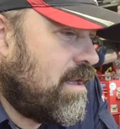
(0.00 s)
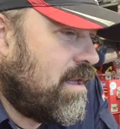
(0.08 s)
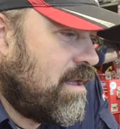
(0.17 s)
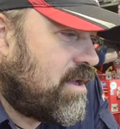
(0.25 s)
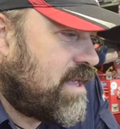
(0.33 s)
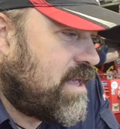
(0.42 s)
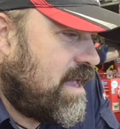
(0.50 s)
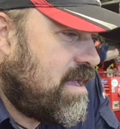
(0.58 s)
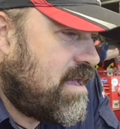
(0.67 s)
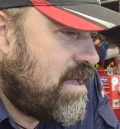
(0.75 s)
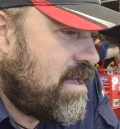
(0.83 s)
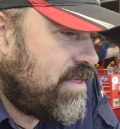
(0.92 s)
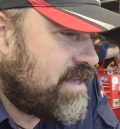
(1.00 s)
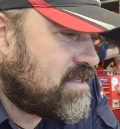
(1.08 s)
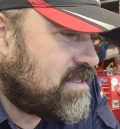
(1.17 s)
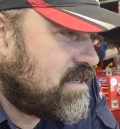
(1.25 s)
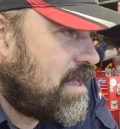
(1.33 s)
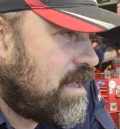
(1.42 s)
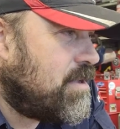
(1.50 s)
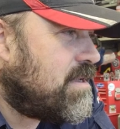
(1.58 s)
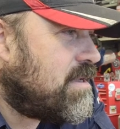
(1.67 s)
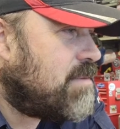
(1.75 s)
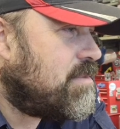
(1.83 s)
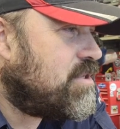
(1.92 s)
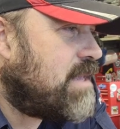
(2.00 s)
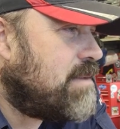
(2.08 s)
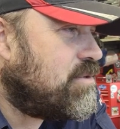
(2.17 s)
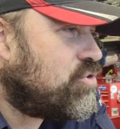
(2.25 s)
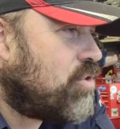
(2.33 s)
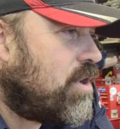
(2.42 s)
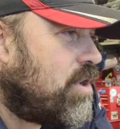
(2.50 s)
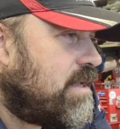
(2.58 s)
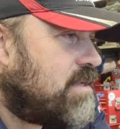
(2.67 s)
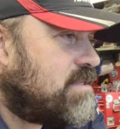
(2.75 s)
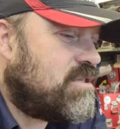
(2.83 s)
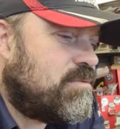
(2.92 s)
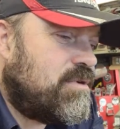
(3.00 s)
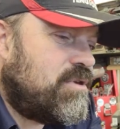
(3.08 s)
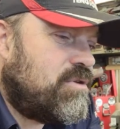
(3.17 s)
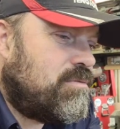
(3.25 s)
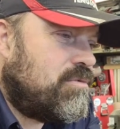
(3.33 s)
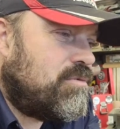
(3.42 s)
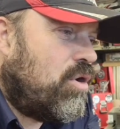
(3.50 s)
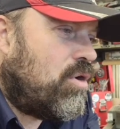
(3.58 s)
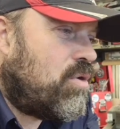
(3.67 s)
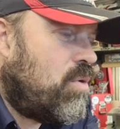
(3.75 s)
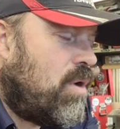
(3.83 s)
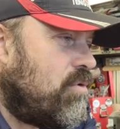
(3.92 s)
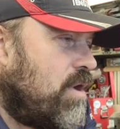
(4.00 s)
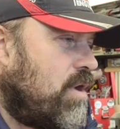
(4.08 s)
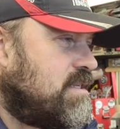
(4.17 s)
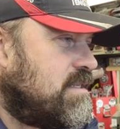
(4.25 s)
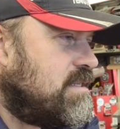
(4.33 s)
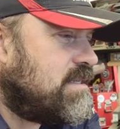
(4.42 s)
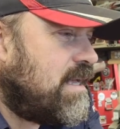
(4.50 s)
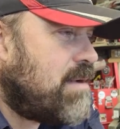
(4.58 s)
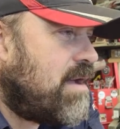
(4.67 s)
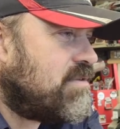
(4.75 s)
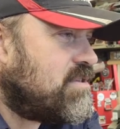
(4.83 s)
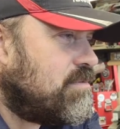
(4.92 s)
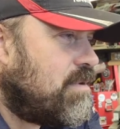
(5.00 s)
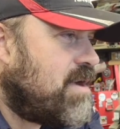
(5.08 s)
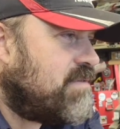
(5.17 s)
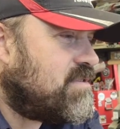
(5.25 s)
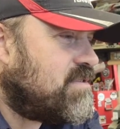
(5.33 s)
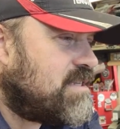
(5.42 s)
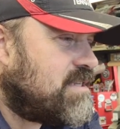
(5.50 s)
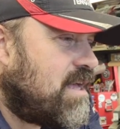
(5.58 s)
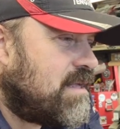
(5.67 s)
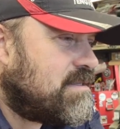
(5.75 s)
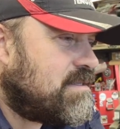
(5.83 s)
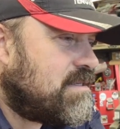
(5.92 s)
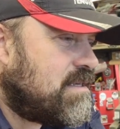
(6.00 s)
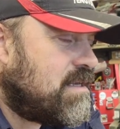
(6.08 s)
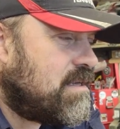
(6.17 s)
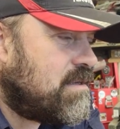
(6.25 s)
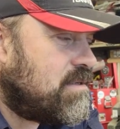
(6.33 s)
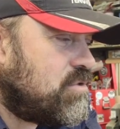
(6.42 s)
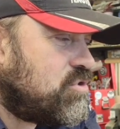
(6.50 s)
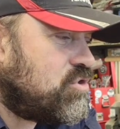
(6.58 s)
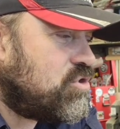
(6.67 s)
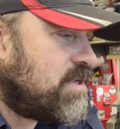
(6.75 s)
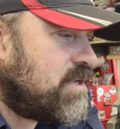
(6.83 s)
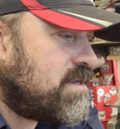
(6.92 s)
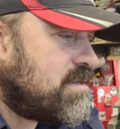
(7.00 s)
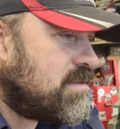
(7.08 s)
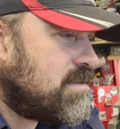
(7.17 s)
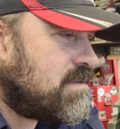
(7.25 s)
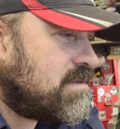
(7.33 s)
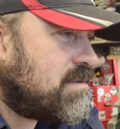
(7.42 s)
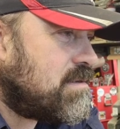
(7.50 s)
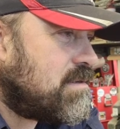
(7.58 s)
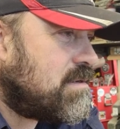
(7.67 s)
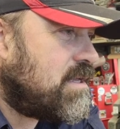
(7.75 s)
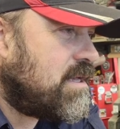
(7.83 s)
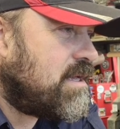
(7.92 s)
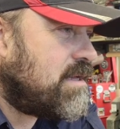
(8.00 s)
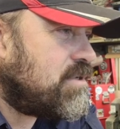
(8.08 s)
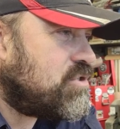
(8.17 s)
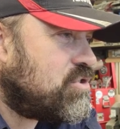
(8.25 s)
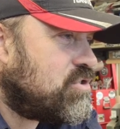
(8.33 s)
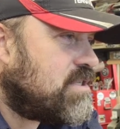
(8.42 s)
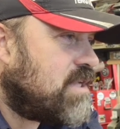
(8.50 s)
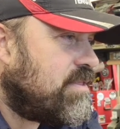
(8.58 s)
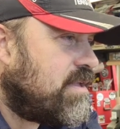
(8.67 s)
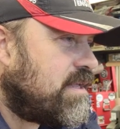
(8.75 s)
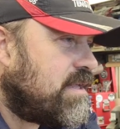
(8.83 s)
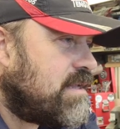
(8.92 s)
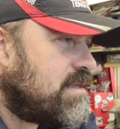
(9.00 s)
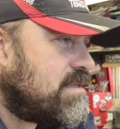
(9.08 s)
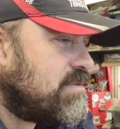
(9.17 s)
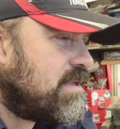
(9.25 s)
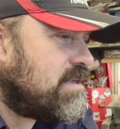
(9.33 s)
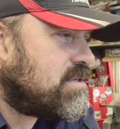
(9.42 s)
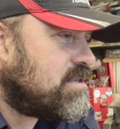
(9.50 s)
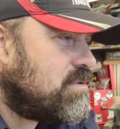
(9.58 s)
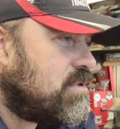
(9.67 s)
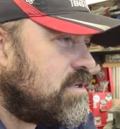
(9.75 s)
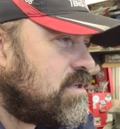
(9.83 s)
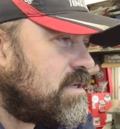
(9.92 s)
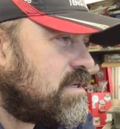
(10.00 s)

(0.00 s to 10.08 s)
Okay, thanks, Simon. Let me just keep trying because there's something not quite right at this end. I might have to start YouTube again. Yeah, let's just start that again and see if that's going to work.